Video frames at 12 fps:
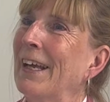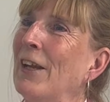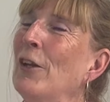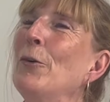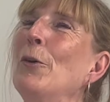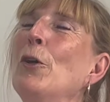And
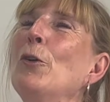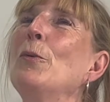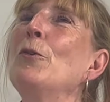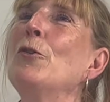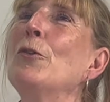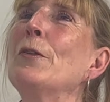who
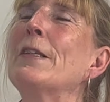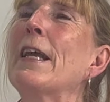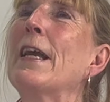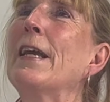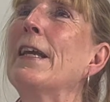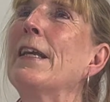would you
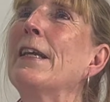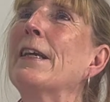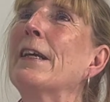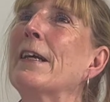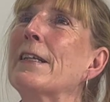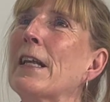say
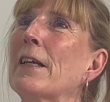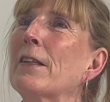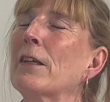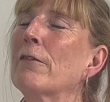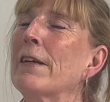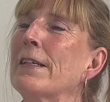has had the
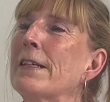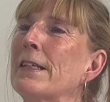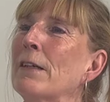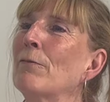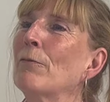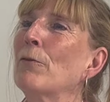greatest
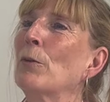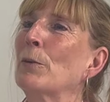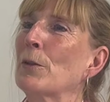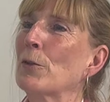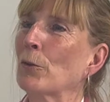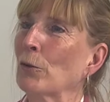
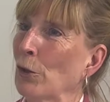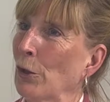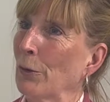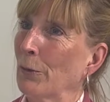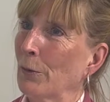influence on you